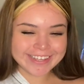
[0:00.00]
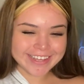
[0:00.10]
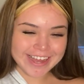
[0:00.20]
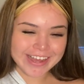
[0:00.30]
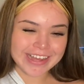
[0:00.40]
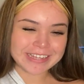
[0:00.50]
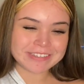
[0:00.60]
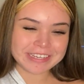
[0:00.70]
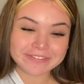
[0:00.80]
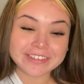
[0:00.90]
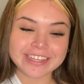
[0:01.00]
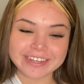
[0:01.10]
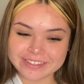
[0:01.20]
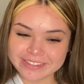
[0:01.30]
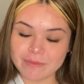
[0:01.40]
I'm definitely
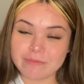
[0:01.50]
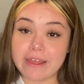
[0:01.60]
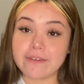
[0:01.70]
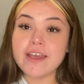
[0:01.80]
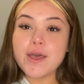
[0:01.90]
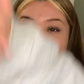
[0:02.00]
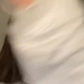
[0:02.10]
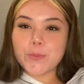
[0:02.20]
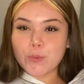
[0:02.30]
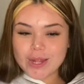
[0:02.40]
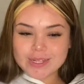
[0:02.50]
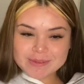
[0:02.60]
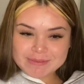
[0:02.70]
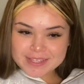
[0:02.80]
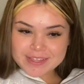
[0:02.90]
gonna sub now.
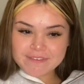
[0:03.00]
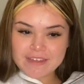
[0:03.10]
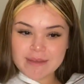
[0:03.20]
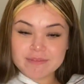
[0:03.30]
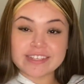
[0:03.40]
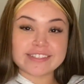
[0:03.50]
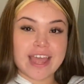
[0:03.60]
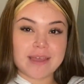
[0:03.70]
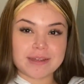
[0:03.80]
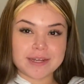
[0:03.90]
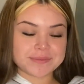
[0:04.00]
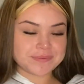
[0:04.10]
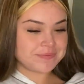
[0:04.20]
Welcome to the family, Sky Bear.